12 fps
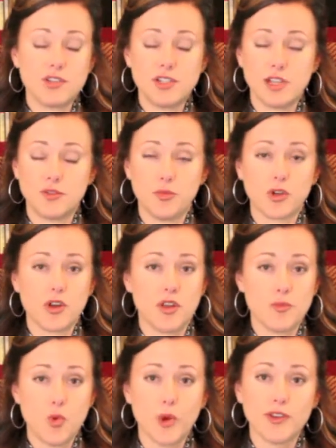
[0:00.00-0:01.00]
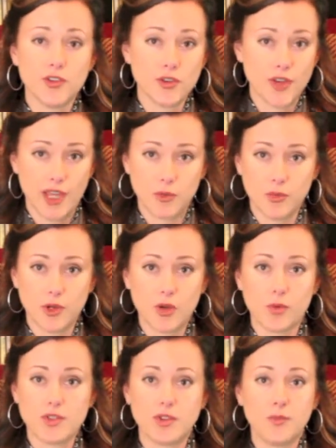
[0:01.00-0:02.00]
has a book called The Poisoner's Handbook,
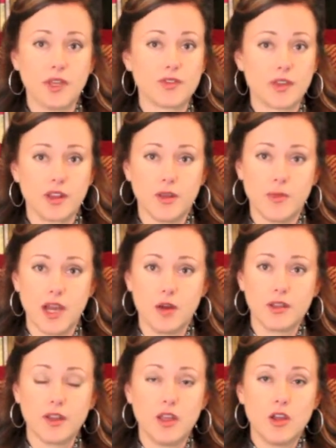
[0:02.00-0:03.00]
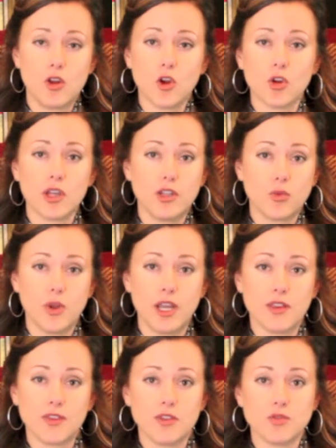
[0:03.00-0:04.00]
which is basically about early
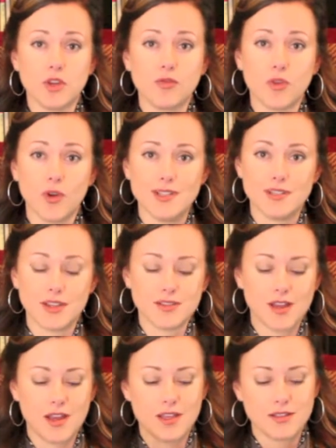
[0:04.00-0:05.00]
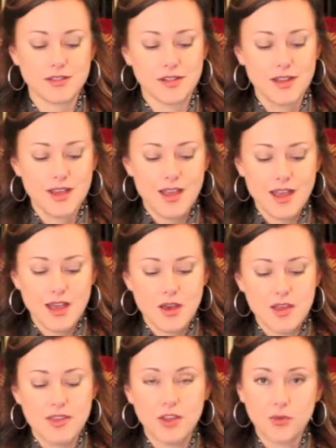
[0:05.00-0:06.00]
20th century forensic science.
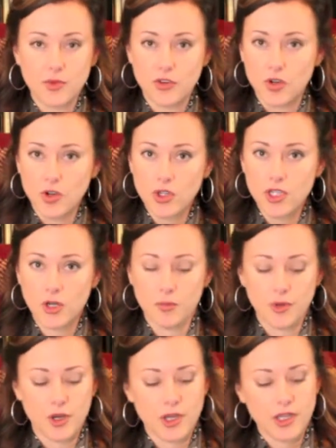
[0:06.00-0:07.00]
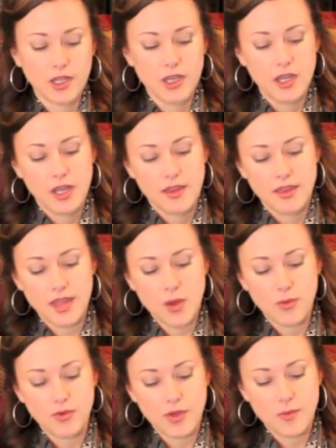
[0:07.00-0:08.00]
This was an earlier book that
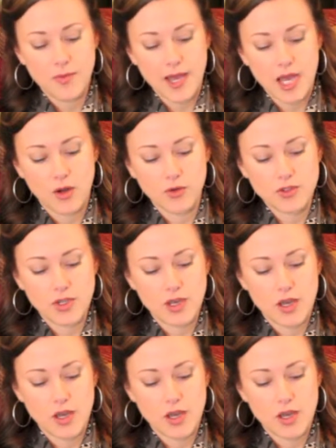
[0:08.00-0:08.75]
was about